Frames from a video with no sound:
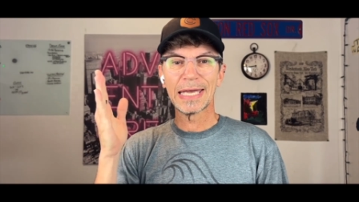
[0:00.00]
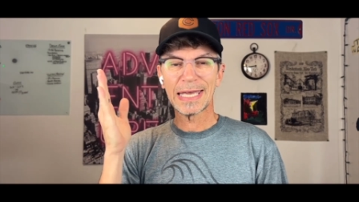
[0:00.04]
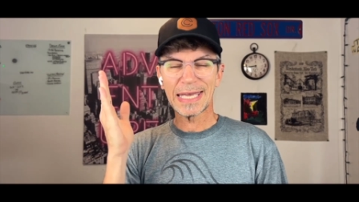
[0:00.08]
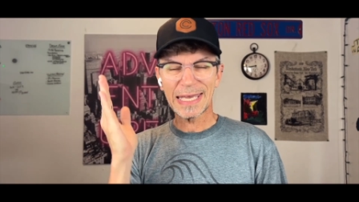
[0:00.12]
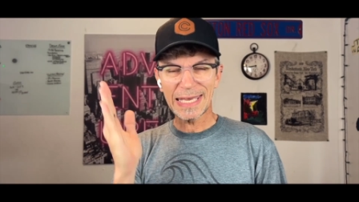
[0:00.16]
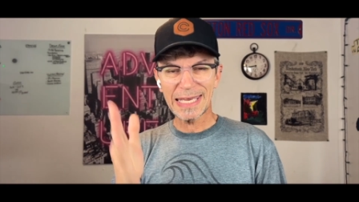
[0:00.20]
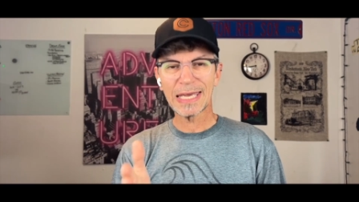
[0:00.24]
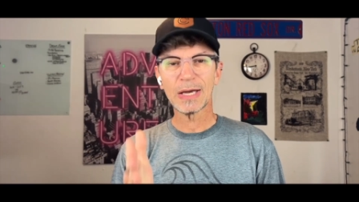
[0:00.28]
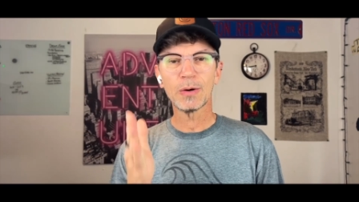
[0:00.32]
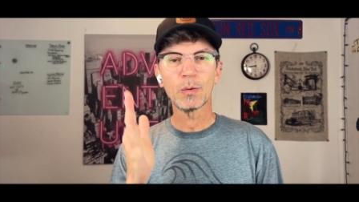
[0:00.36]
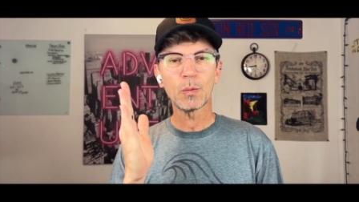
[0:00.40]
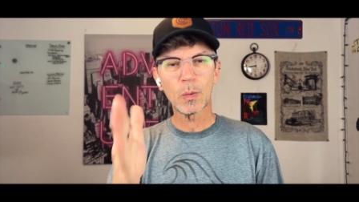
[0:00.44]

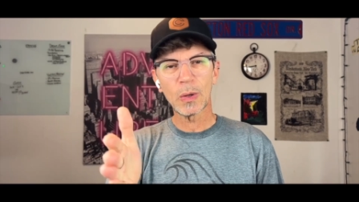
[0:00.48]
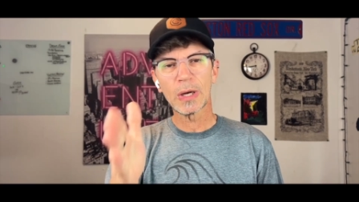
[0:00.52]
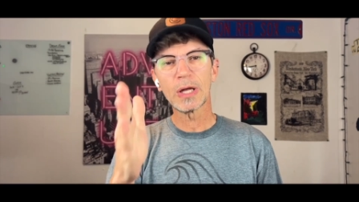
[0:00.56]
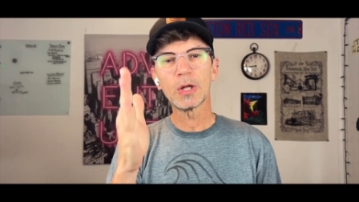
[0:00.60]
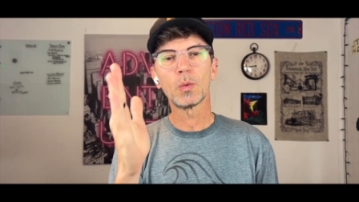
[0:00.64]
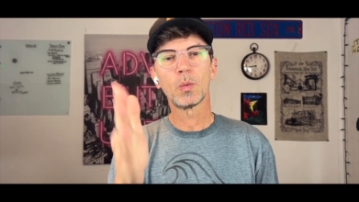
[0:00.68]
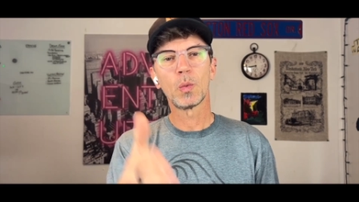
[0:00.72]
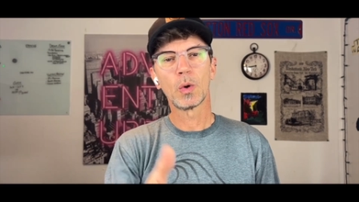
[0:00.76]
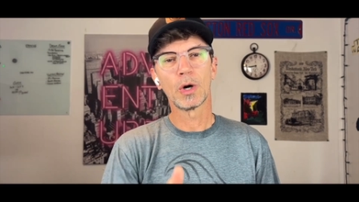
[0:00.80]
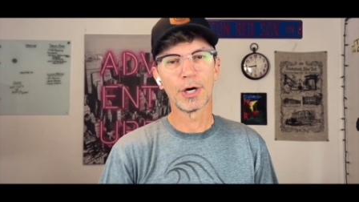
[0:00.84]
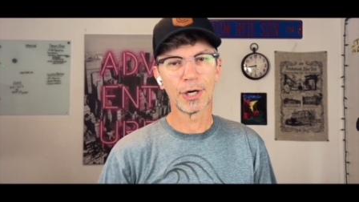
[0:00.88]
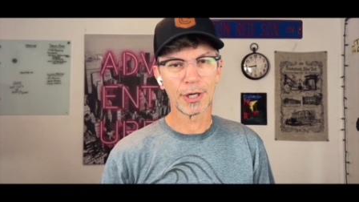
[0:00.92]
it
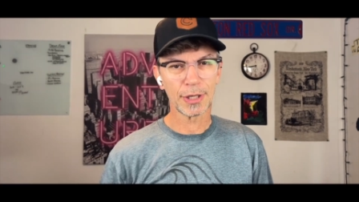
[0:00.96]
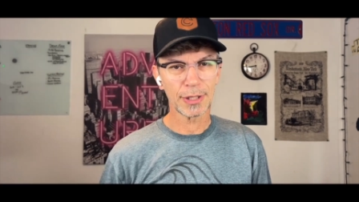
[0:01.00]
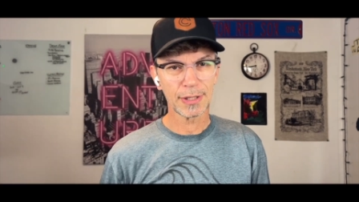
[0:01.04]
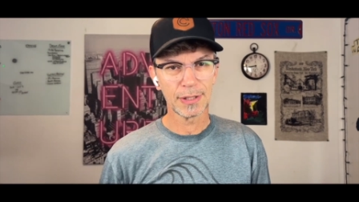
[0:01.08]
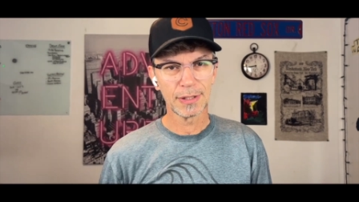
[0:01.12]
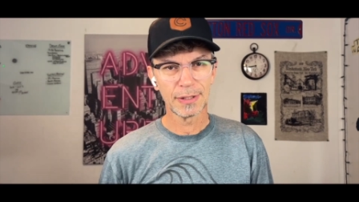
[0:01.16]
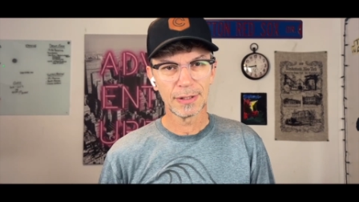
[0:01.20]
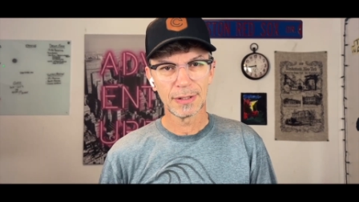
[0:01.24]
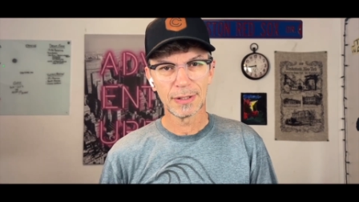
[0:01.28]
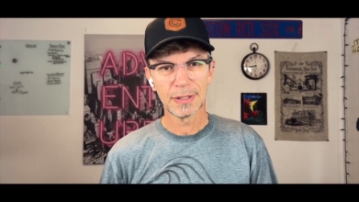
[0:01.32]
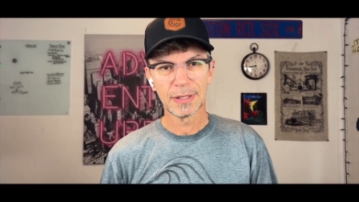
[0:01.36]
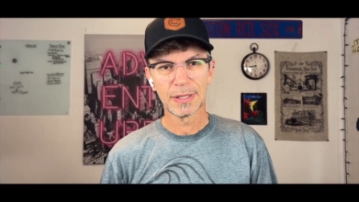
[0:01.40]
will
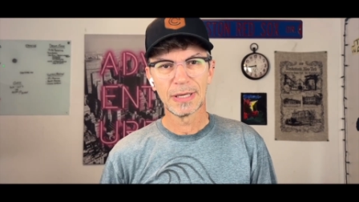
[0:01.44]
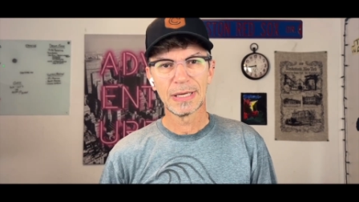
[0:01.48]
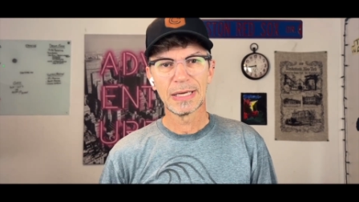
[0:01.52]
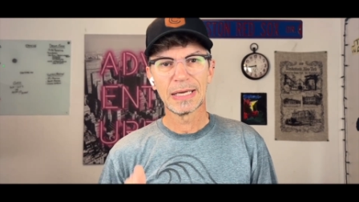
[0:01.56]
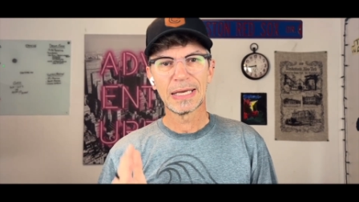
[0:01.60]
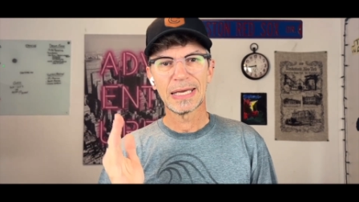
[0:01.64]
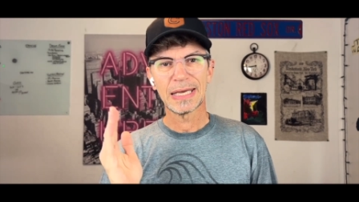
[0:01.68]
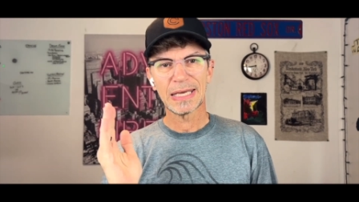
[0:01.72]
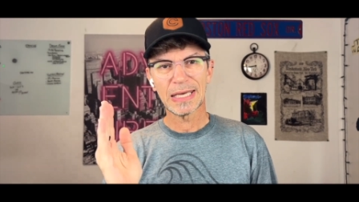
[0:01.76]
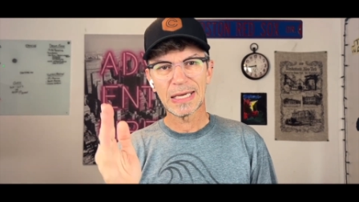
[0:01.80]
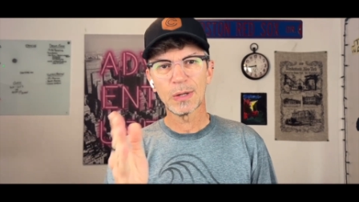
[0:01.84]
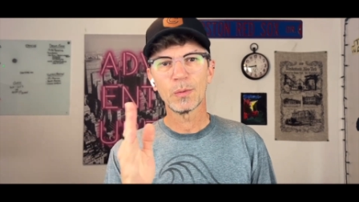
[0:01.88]
work.
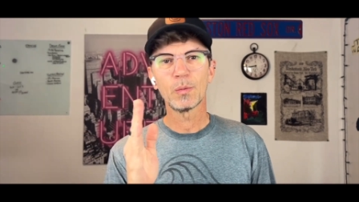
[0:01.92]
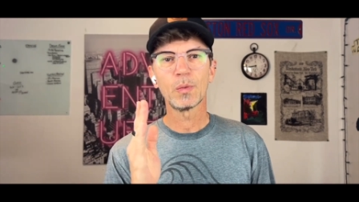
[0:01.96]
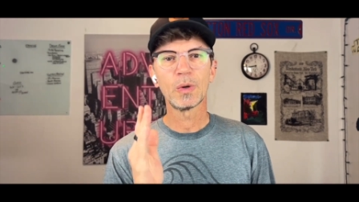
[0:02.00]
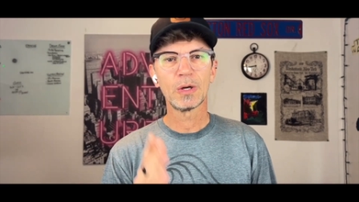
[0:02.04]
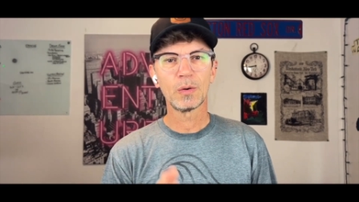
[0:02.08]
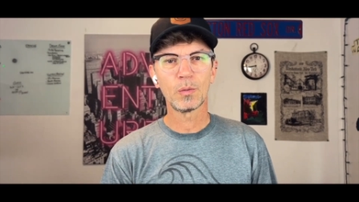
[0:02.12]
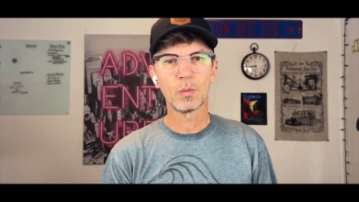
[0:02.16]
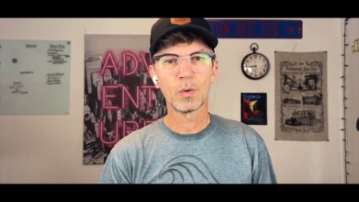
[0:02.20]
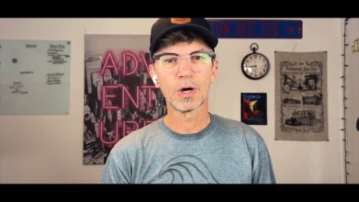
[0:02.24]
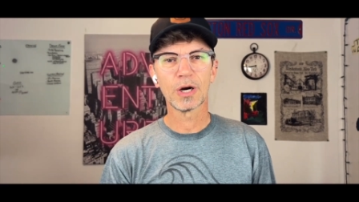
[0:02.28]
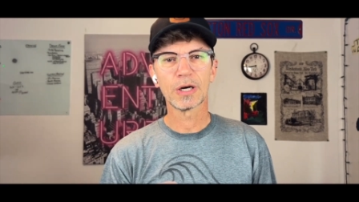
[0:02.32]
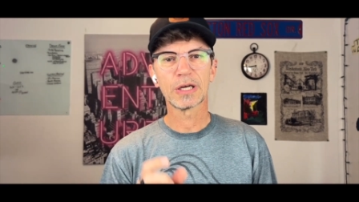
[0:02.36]
It
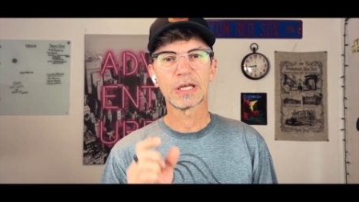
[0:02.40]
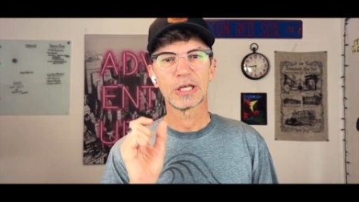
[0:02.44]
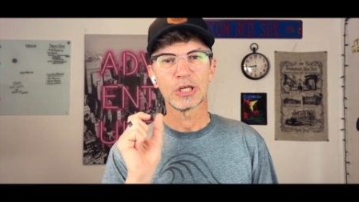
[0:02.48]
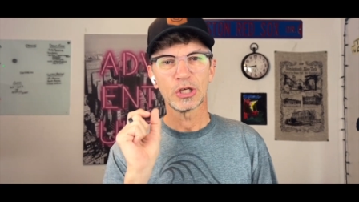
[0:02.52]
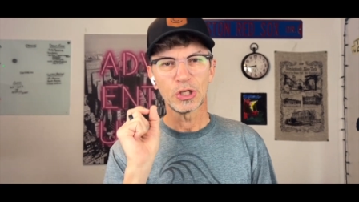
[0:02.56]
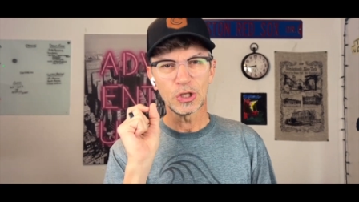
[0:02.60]
will work.